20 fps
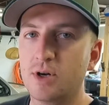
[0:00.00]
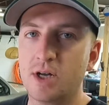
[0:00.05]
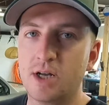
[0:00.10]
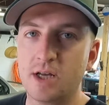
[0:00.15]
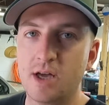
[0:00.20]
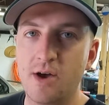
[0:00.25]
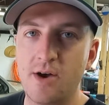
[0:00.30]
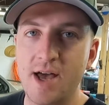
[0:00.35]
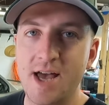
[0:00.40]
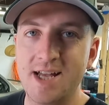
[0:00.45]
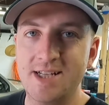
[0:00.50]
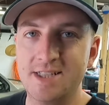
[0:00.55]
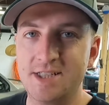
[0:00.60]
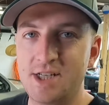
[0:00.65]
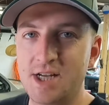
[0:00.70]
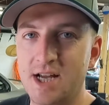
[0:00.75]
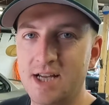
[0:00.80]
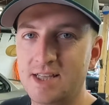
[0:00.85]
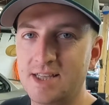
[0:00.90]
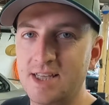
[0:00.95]
gonna go ahead and
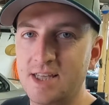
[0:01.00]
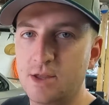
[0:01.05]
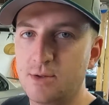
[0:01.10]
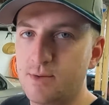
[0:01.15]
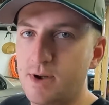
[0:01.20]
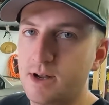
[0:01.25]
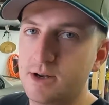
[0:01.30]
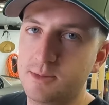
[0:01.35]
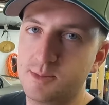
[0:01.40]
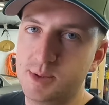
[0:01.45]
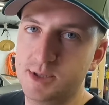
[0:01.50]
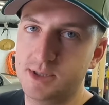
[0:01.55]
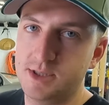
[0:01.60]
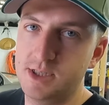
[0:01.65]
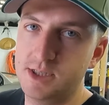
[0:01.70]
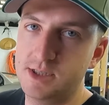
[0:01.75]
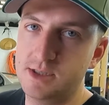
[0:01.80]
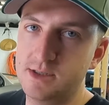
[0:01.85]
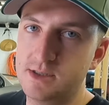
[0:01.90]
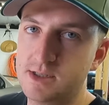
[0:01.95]
check the throttle
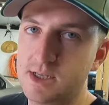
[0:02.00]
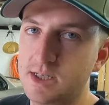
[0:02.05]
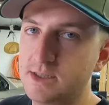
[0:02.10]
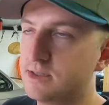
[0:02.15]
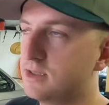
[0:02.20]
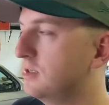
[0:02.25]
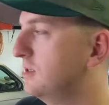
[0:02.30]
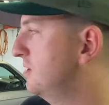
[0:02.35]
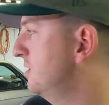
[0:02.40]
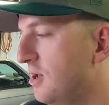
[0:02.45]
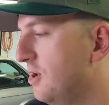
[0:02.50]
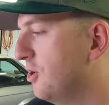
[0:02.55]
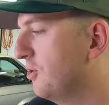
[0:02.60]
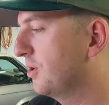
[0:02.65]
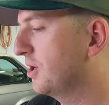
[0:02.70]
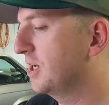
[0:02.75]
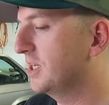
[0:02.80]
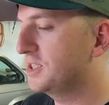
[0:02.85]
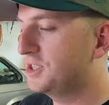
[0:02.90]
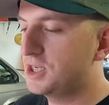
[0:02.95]
position sensor.
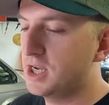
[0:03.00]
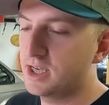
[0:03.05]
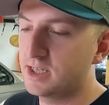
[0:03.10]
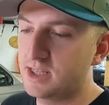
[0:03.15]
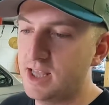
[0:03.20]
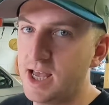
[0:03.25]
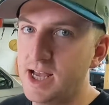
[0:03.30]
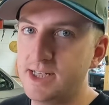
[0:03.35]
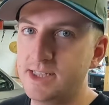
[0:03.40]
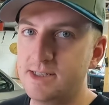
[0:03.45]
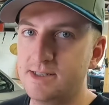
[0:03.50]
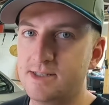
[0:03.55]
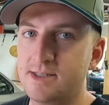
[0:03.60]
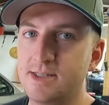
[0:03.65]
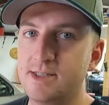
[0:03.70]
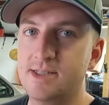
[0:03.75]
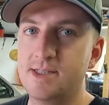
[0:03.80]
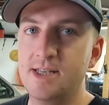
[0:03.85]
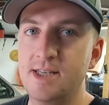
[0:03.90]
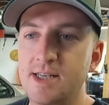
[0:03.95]
We're gonna check that just
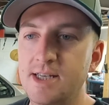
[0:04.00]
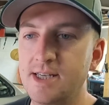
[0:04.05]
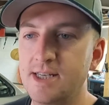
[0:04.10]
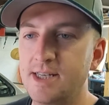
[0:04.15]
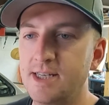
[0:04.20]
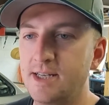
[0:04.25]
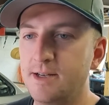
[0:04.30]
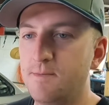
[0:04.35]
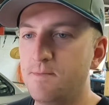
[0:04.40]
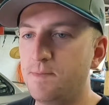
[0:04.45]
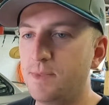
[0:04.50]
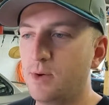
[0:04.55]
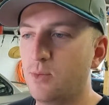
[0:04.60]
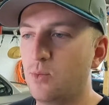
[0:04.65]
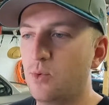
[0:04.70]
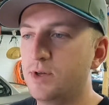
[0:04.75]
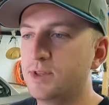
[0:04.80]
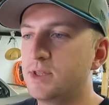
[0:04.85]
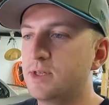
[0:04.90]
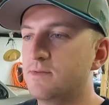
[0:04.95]
to see
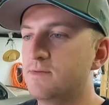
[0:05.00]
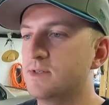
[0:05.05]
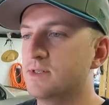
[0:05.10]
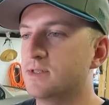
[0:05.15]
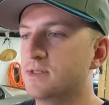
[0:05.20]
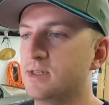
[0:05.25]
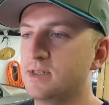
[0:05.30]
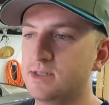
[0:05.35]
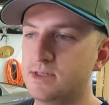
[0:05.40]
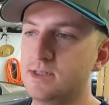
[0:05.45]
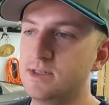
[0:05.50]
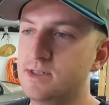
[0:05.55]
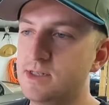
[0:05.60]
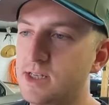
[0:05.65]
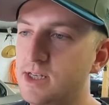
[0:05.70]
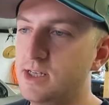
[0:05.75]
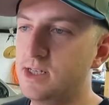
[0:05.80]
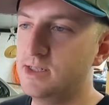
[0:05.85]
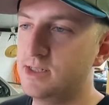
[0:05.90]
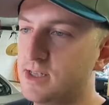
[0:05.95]
what the resistance
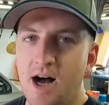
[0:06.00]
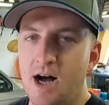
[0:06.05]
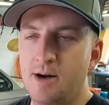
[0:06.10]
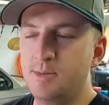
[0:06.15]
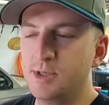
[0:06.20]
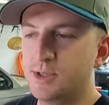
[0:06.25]
is. I'm